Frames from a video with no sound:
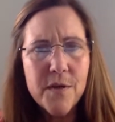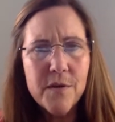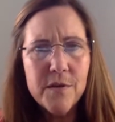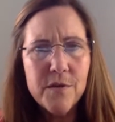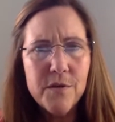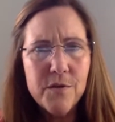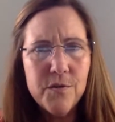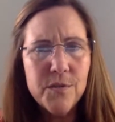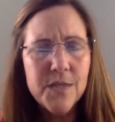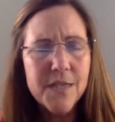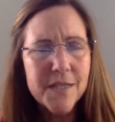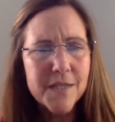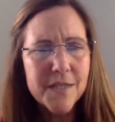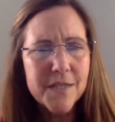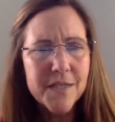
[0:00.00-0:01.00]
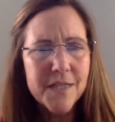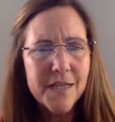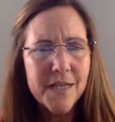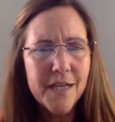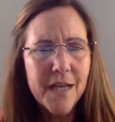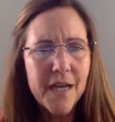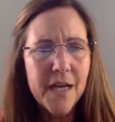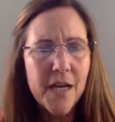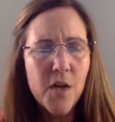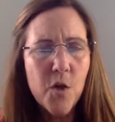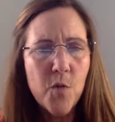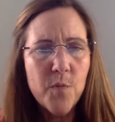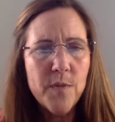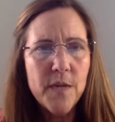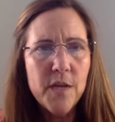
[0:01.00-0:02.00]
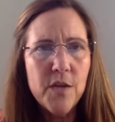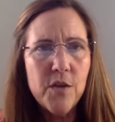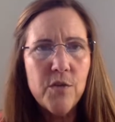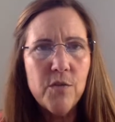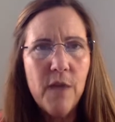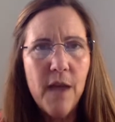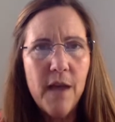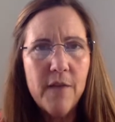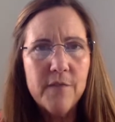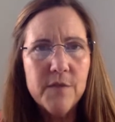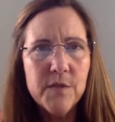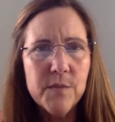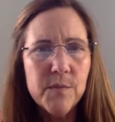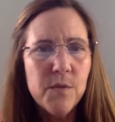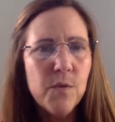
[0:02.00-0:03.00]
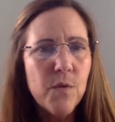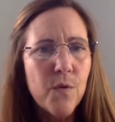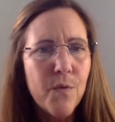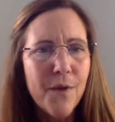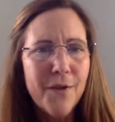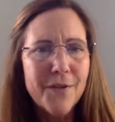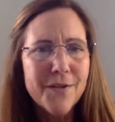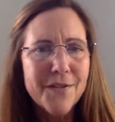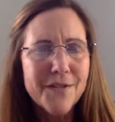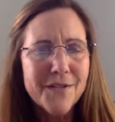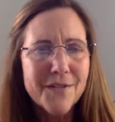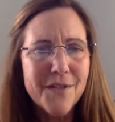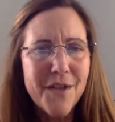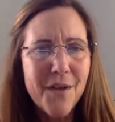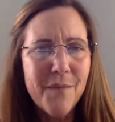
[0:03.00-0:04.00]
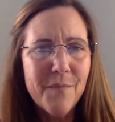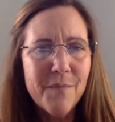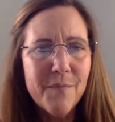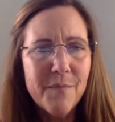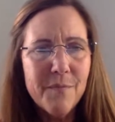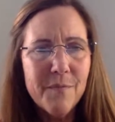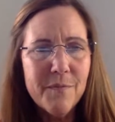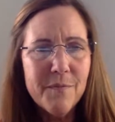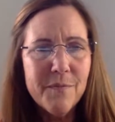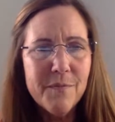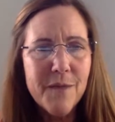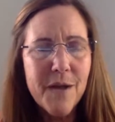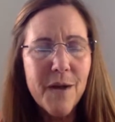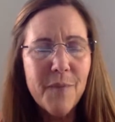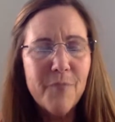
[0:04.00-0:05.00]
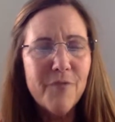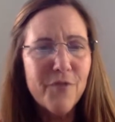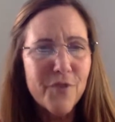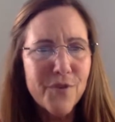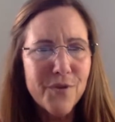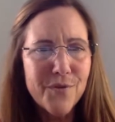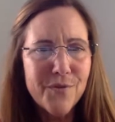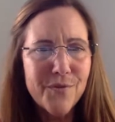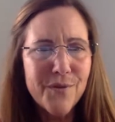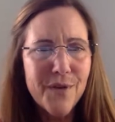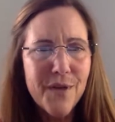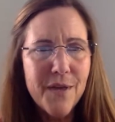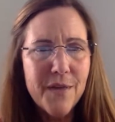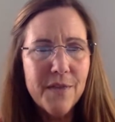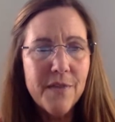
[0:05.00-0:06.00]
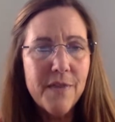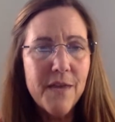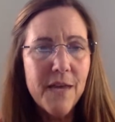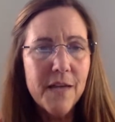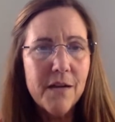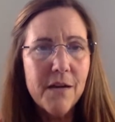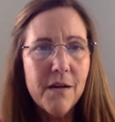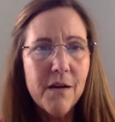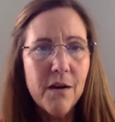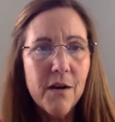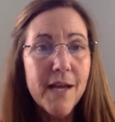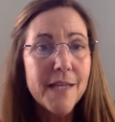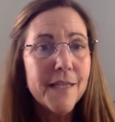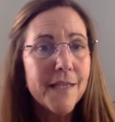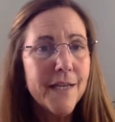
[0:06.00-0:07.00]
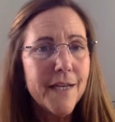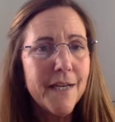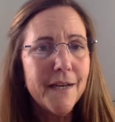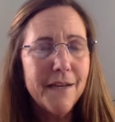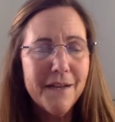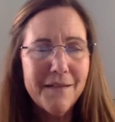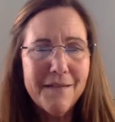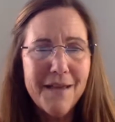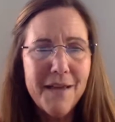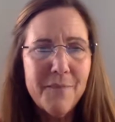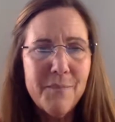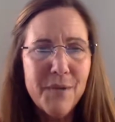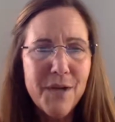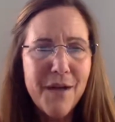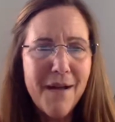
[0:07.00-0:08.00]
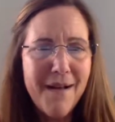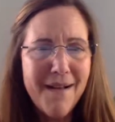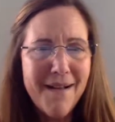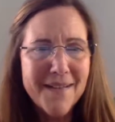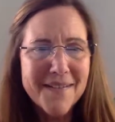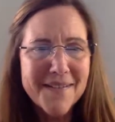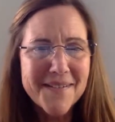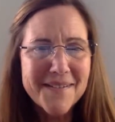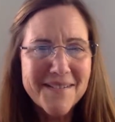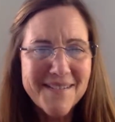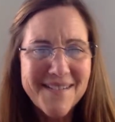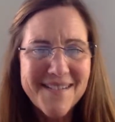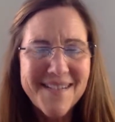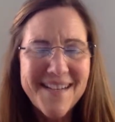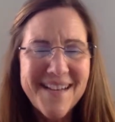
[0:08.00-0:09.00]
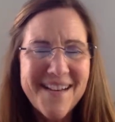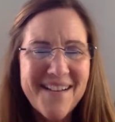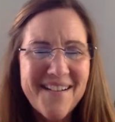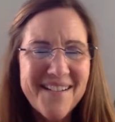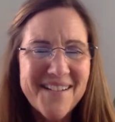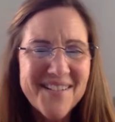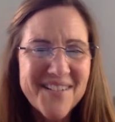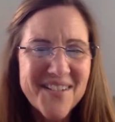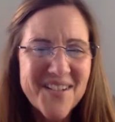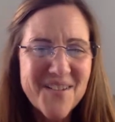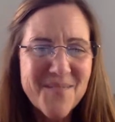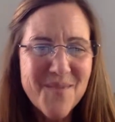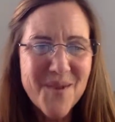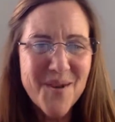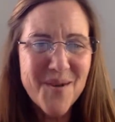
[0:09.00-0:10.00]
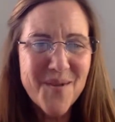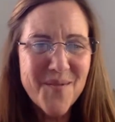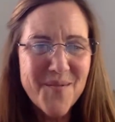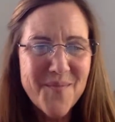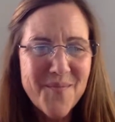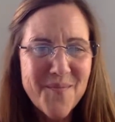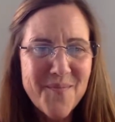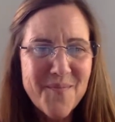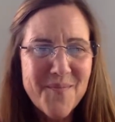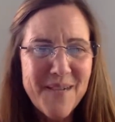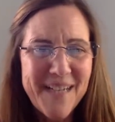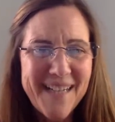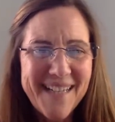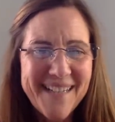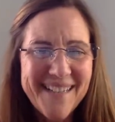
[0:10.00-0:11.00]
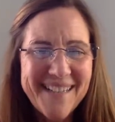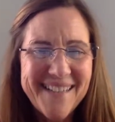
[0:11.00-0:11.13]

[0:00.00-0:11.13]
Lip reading: using this today, and I hope that you have some new awarenesses come up for you that are enlightening and big ahas. Take care, and I'll see you tomorrow. Bye.